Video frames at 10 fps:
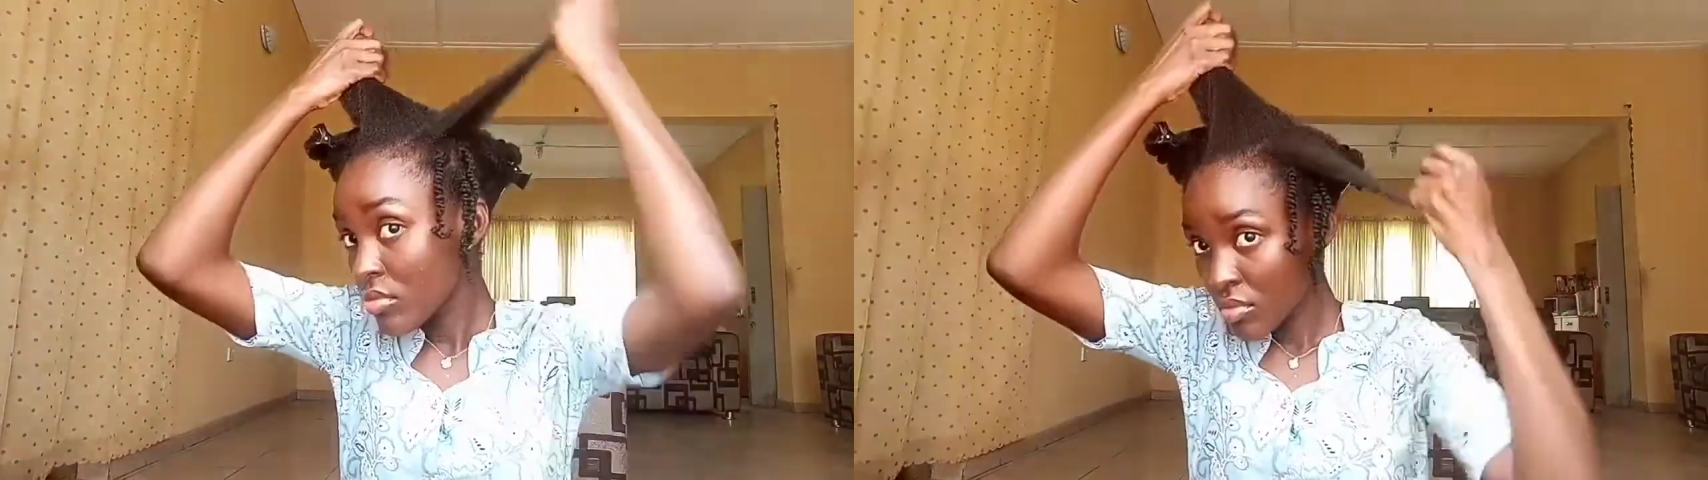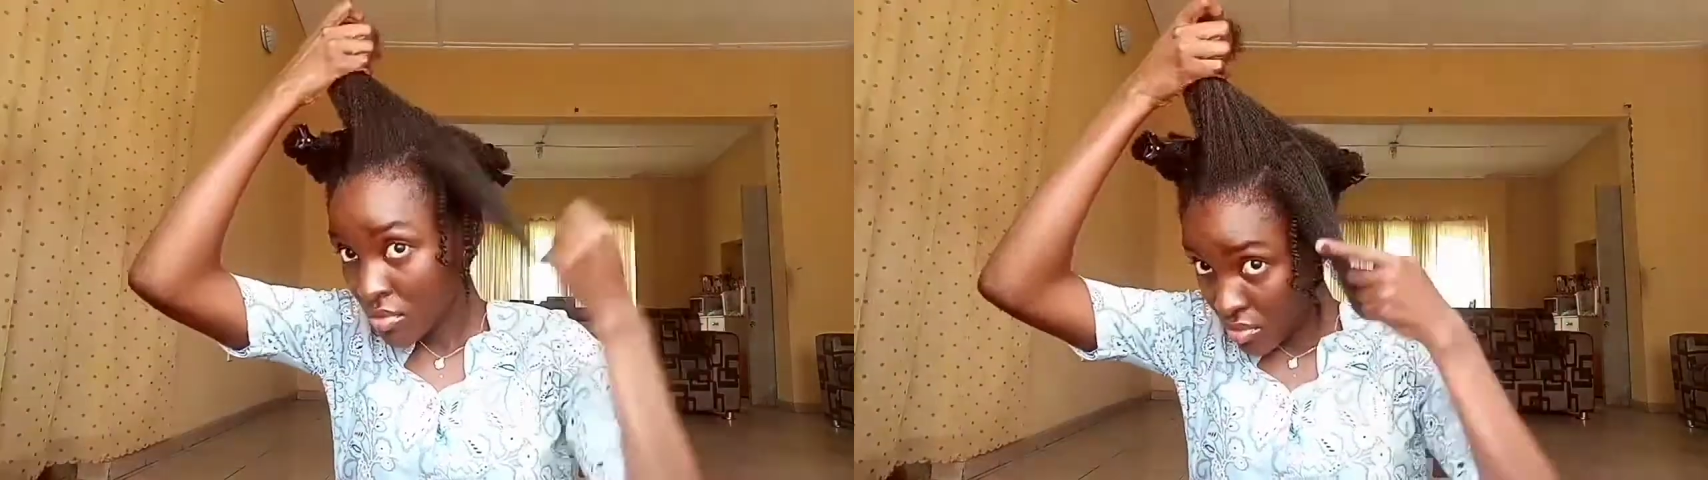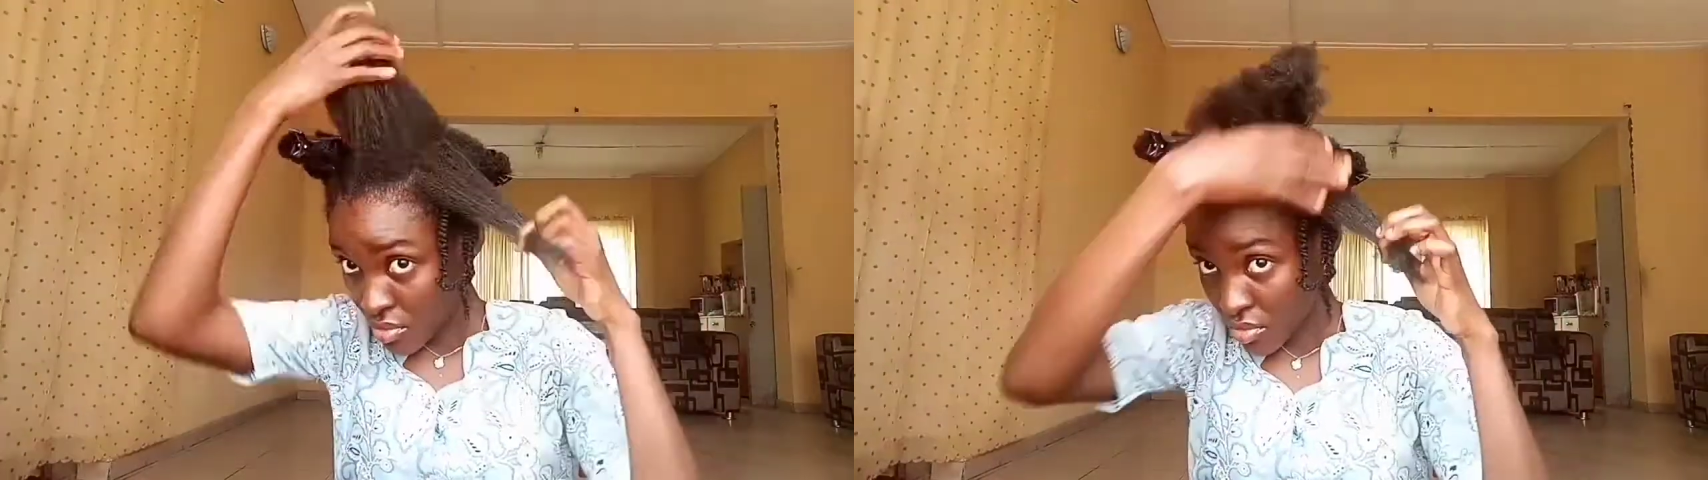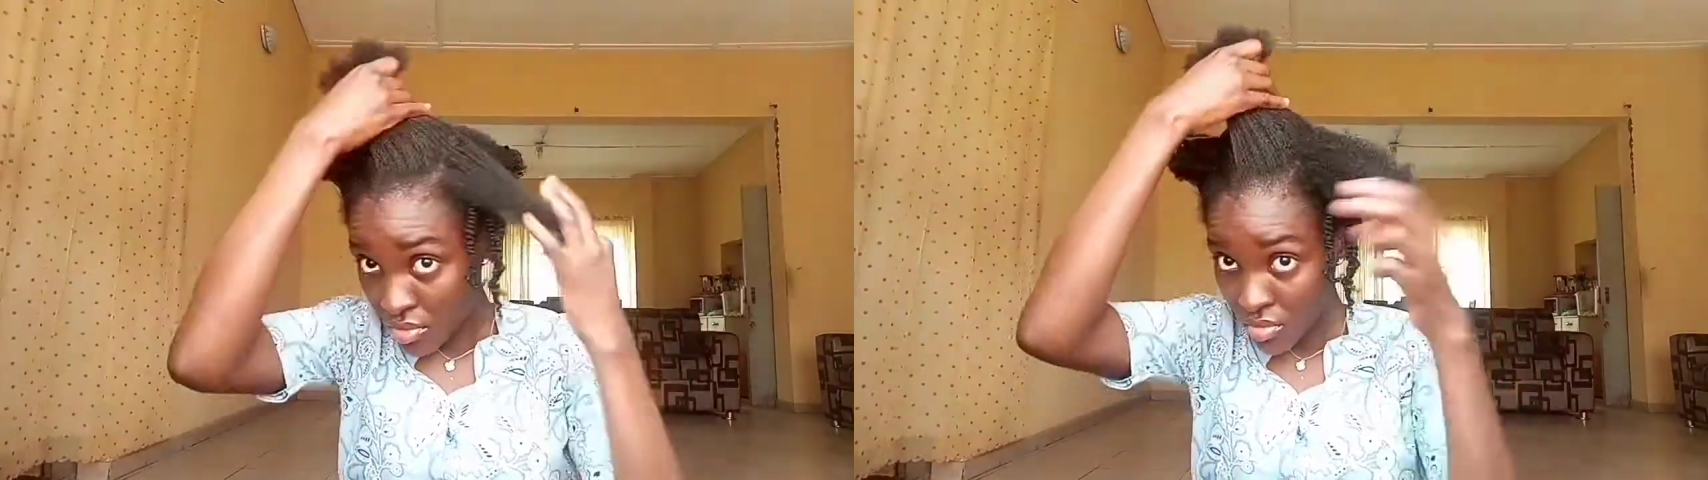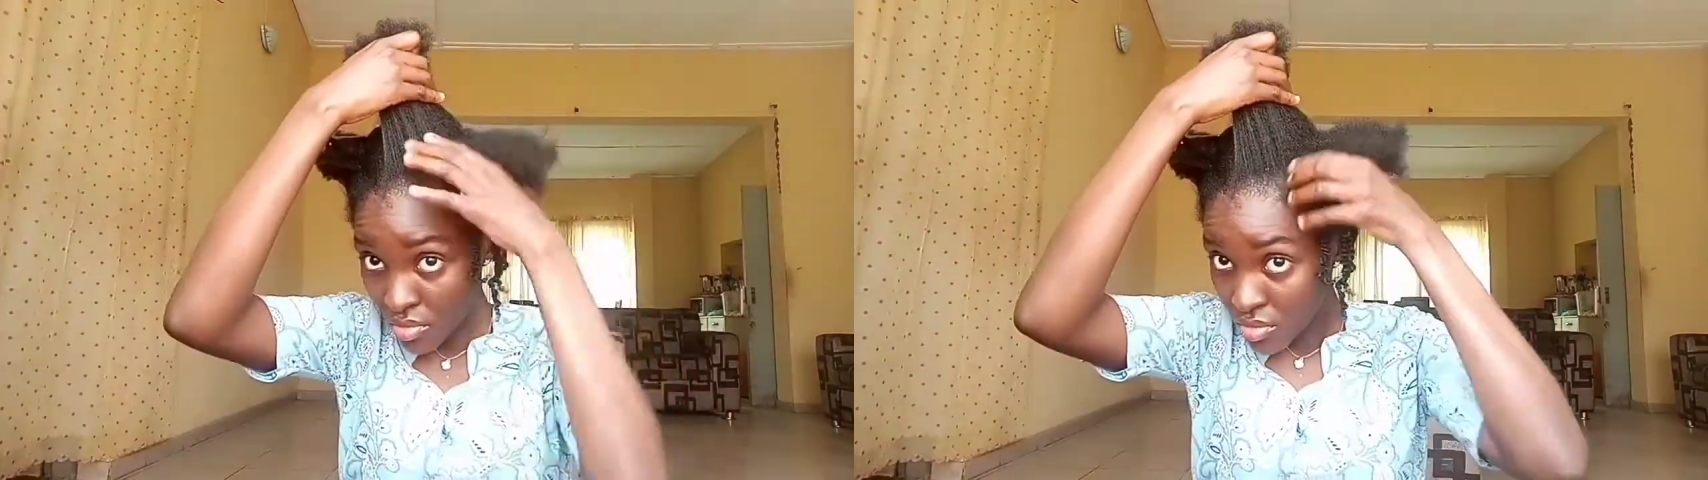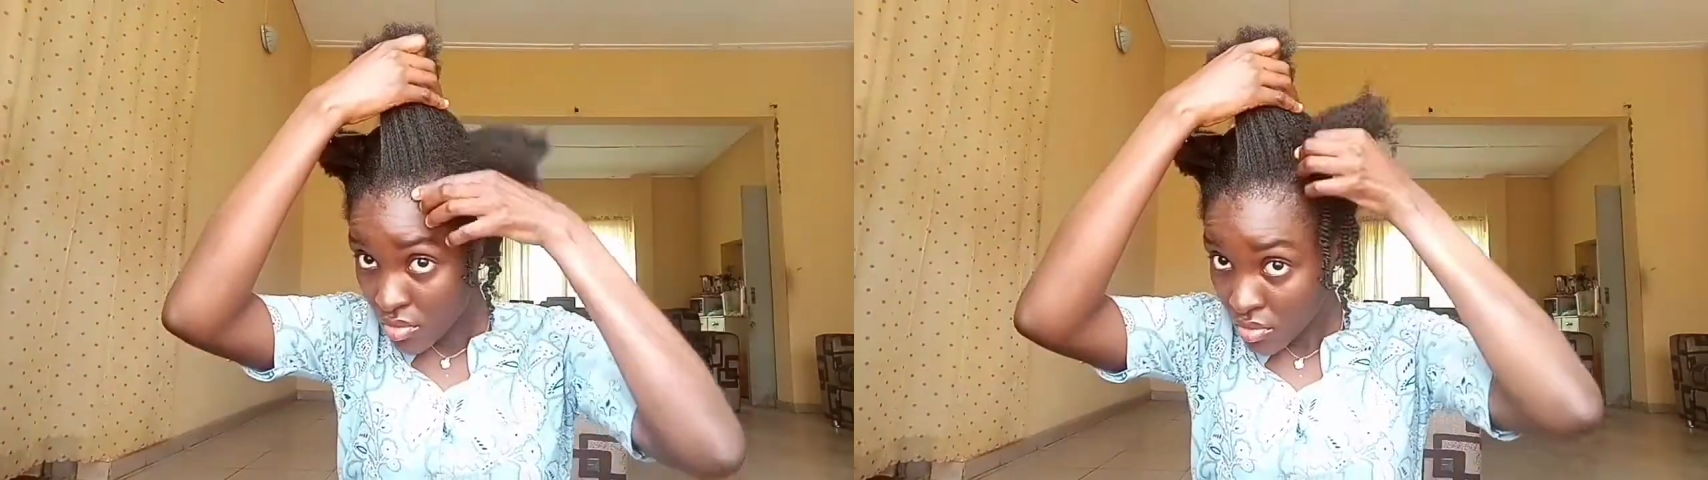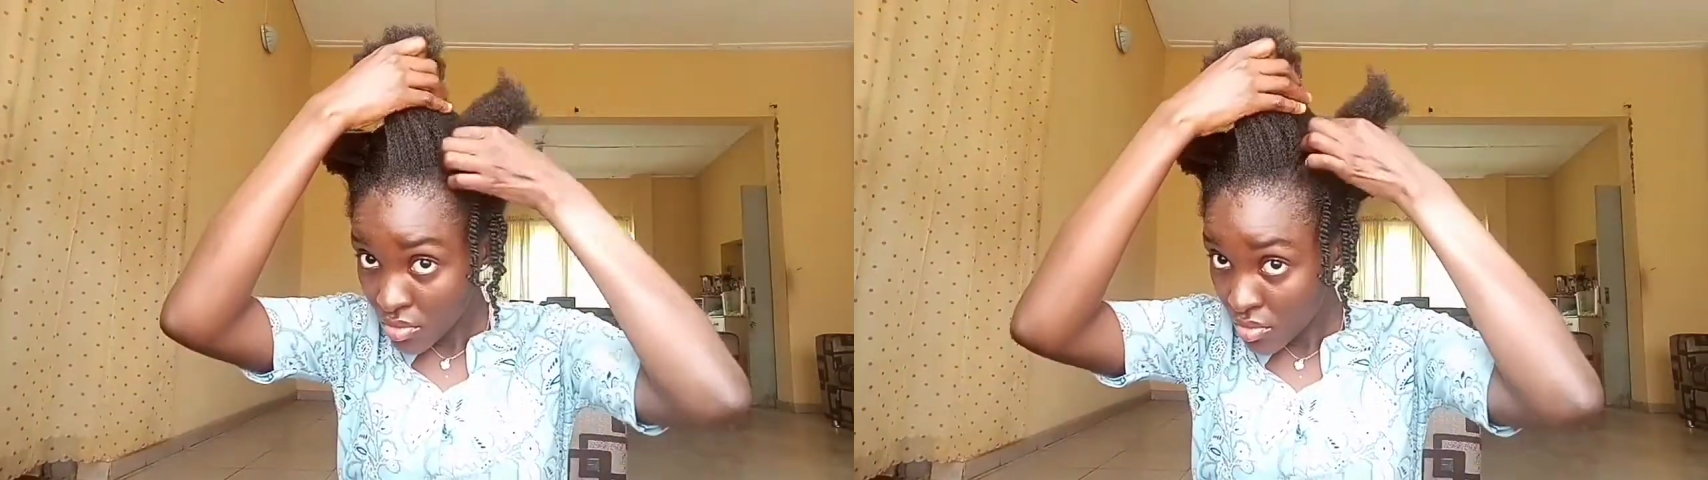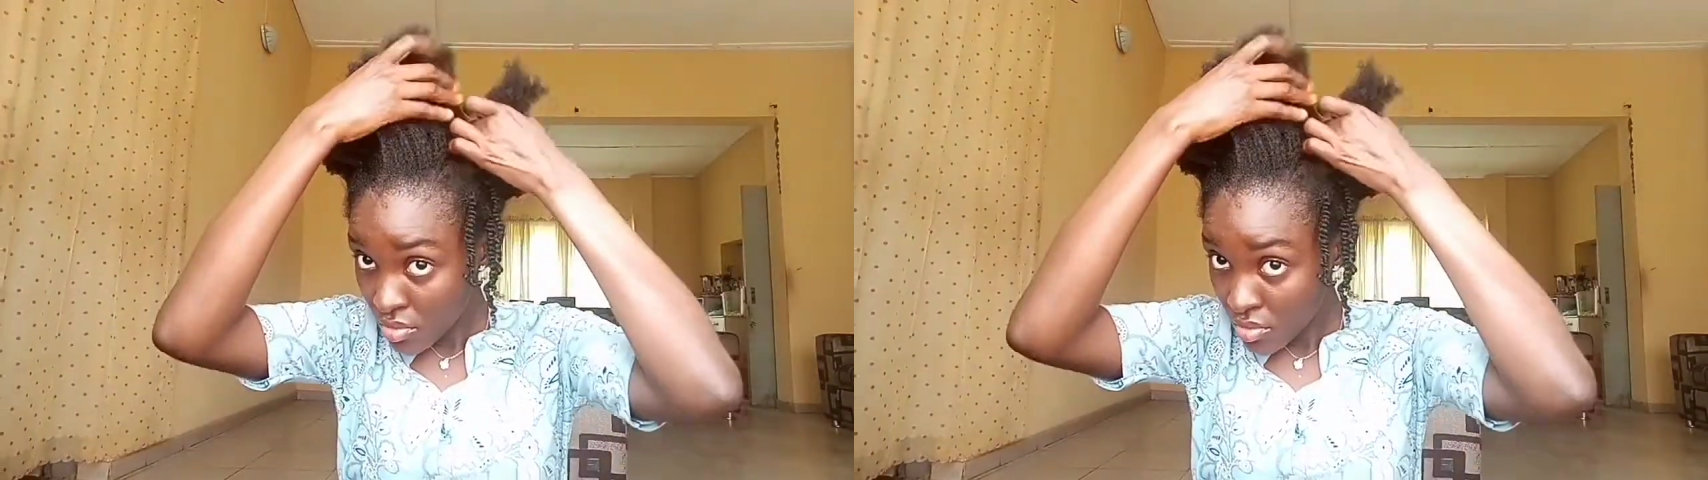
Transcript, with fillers: videos you would like to see